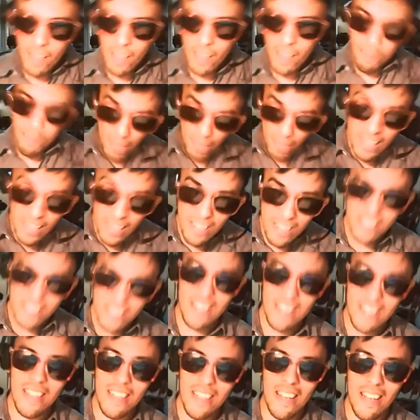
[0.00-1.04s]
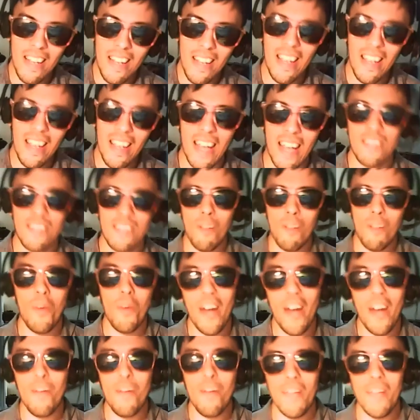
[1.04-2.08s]
and B, she has a little more
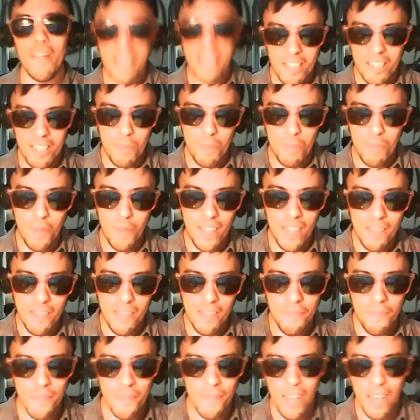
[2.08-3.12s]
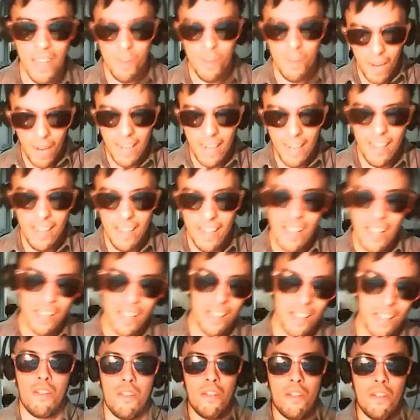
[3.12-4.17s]
airplay in this movie, right?
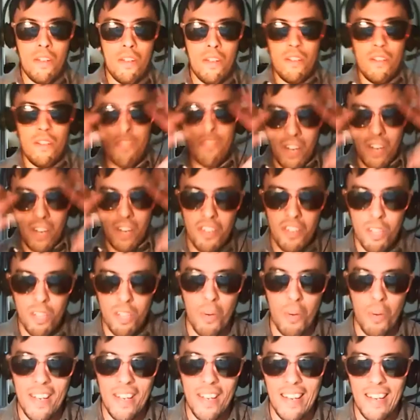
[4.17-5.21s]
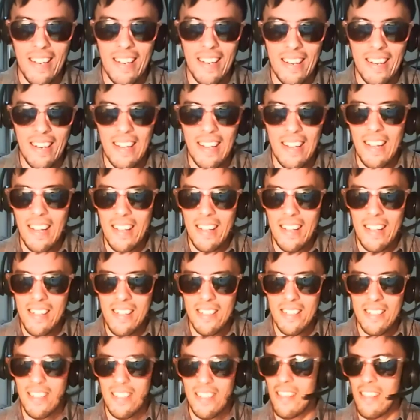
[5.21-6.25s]
So Tilda Swinton
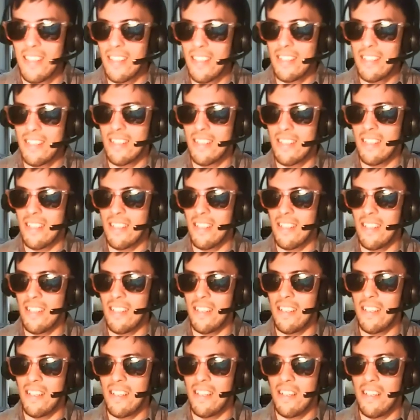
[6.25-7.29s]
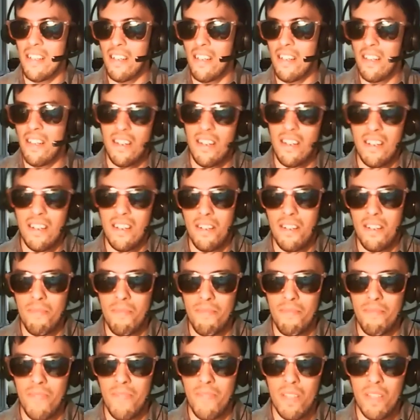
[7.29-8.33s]
is this,
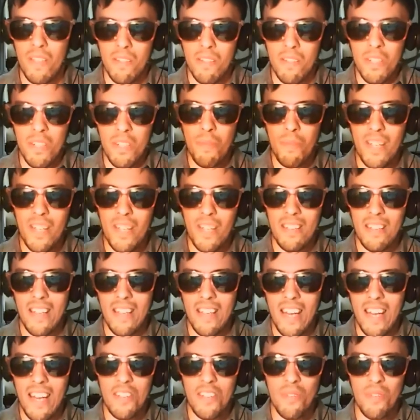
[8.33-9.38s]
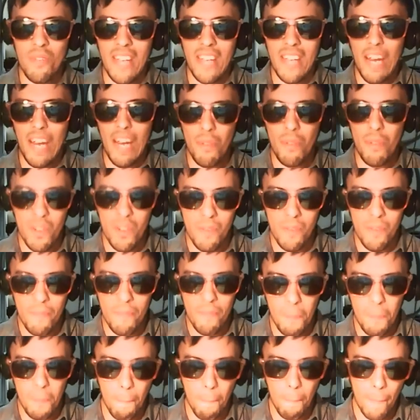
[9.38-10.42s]
so she plays the angel Gabriel,
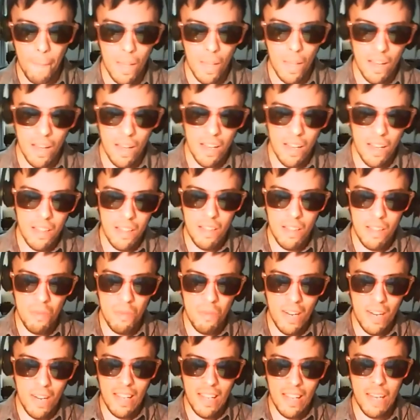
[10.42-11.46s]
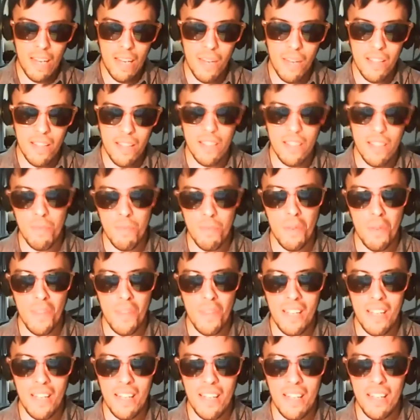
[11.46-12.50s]
and what I like about this
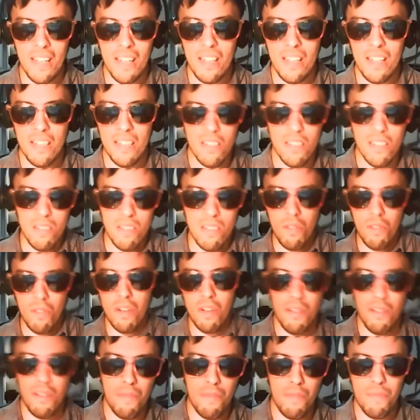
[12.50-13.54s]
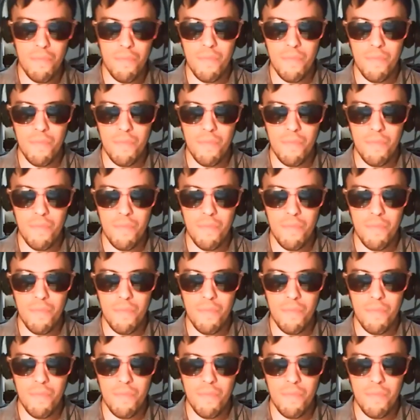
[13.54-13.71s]
movie is it sort of